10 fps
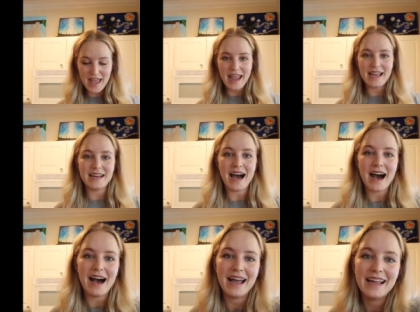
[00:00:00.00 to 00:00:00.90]
and
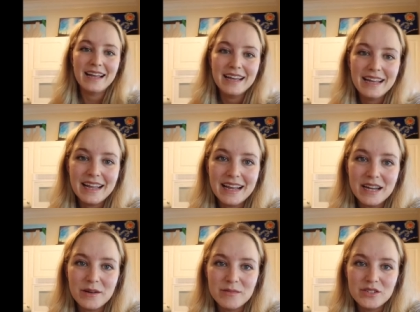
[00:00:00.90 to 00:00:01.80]
I
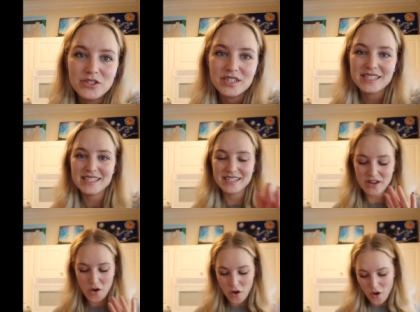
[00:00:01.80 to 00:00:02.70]
am just
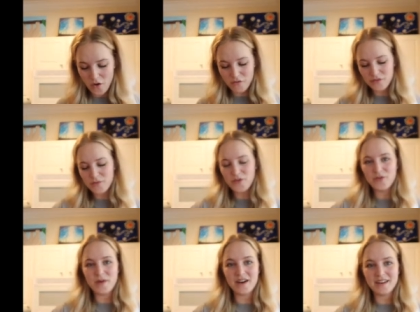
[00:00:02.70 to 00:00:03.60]
over the moon
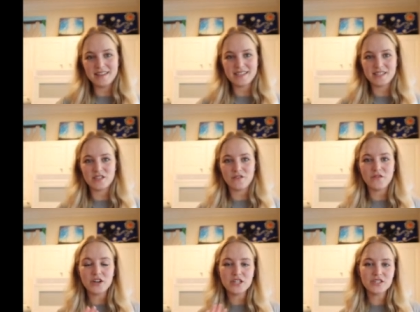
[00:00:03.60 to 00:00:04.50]
about it. This is the
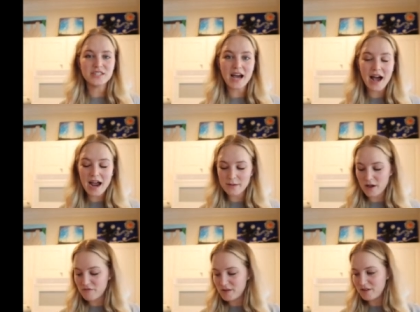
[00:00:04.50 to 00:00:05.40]
first time
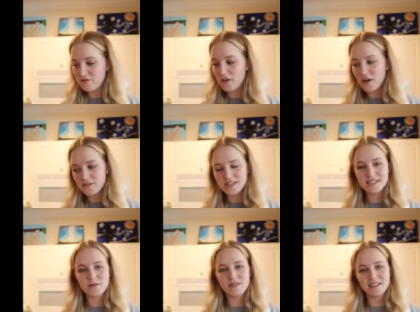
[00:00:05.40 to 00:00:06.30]
I've been involved in
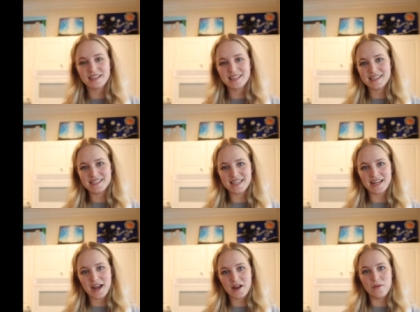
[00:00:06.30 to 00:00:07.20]
something like this, and
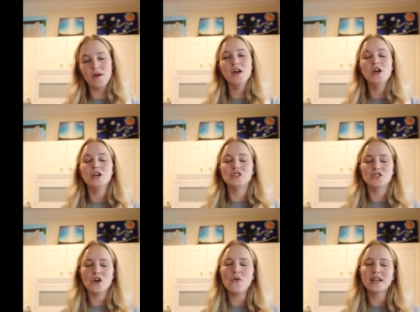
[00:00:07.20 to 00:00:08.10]
I am
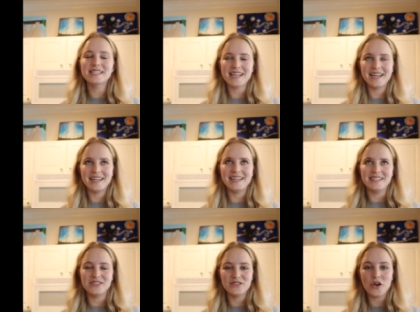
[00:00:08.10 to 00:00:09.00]
so excited
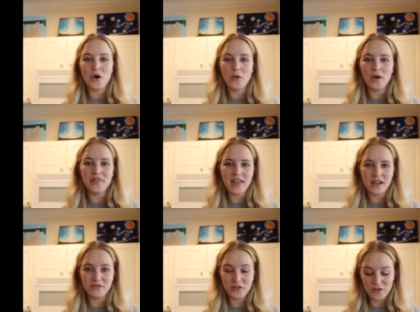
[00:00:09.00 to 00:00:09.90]
and so
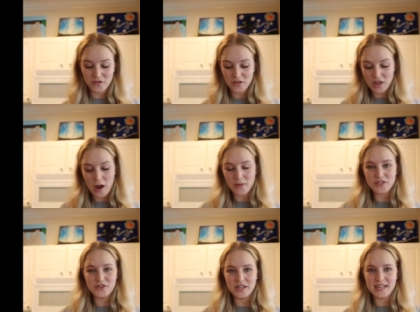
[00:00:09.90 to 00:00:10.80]
thankful for the
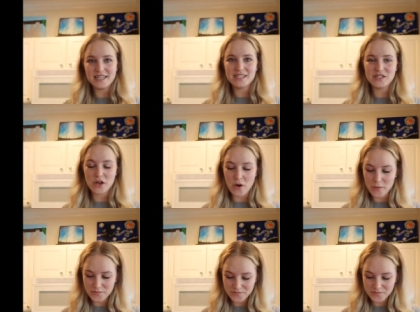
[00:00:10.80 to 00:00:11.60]
opportunity. So